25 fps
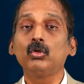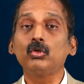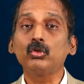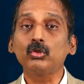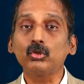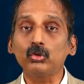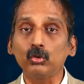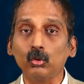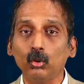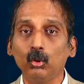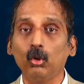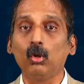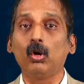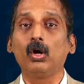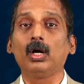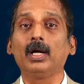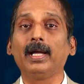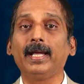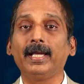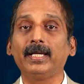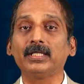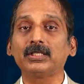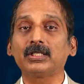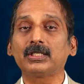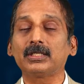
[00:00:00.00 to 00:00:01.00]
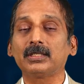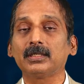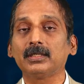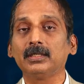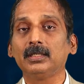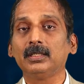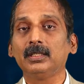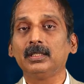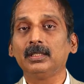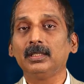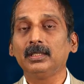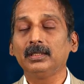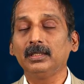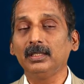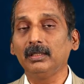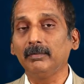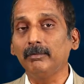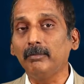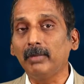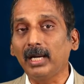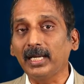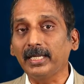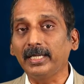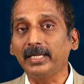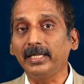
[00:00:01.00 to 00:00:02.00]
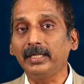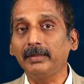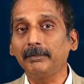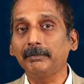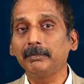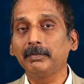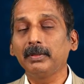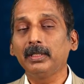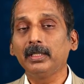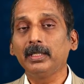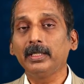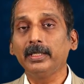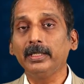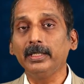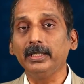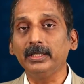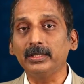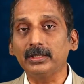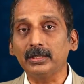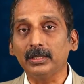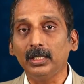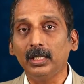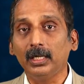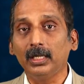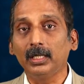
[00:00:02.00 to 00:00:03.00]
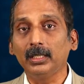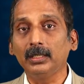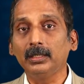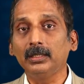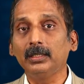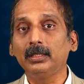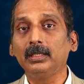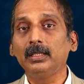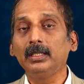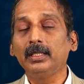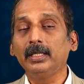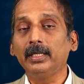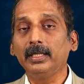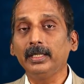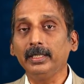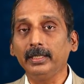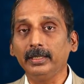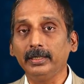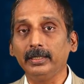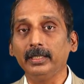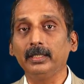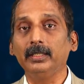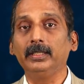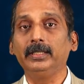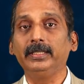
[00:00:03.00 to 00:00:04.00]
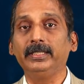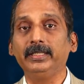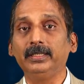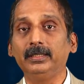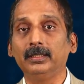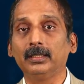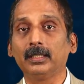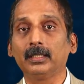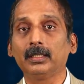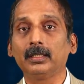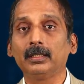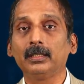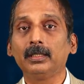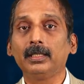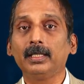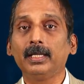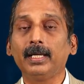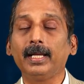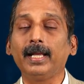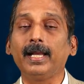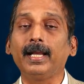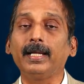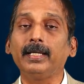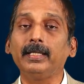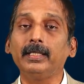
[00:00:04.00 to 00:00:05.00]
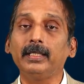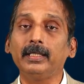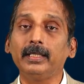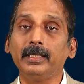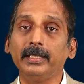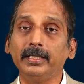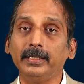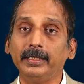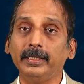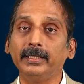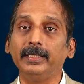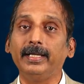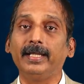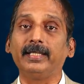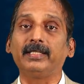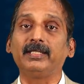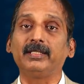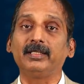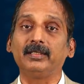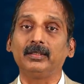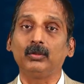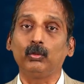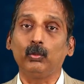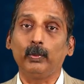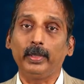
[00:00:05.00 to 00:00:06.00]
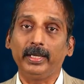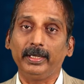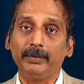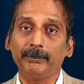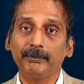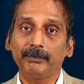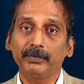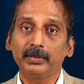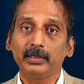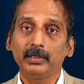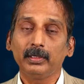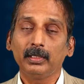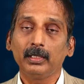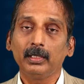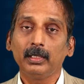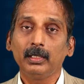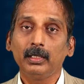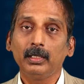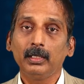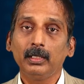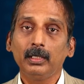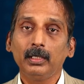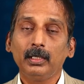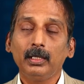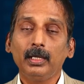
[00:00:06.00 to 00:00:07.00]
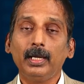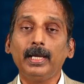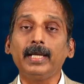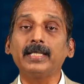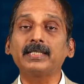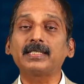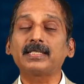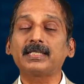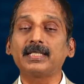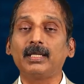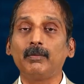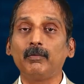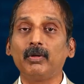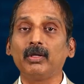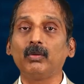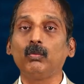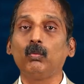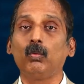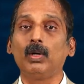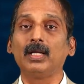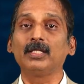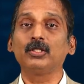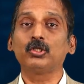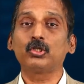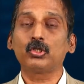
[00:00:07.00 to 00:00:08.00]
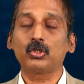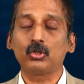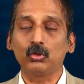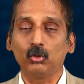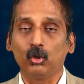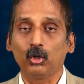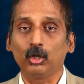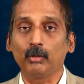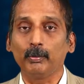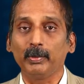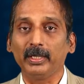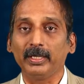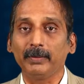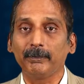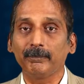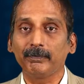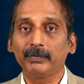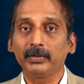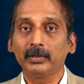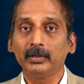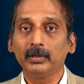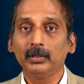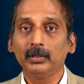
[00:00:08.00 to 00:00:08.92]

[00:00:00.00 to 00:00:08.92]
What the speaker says: so long as the money is earned in a legal and in an ethical way. As someone once told me,